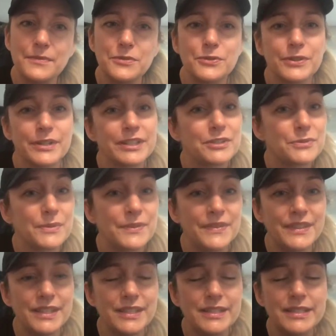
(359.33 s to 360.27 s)
drinks
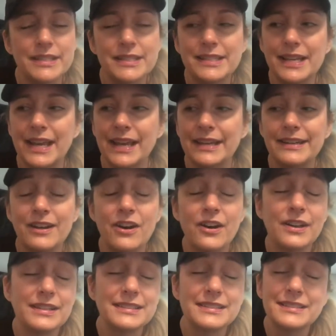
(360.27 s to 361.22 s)
with this, and
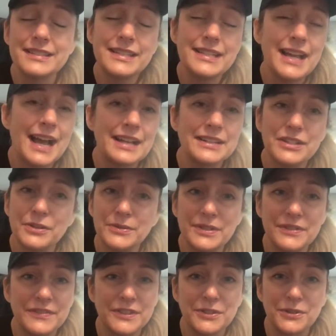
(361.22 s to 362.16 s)
honestly, I
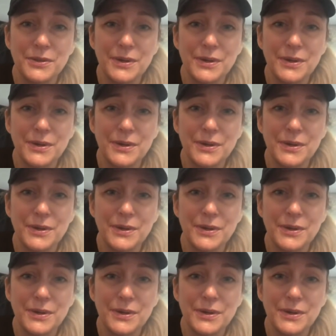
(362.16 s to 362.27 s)
don't even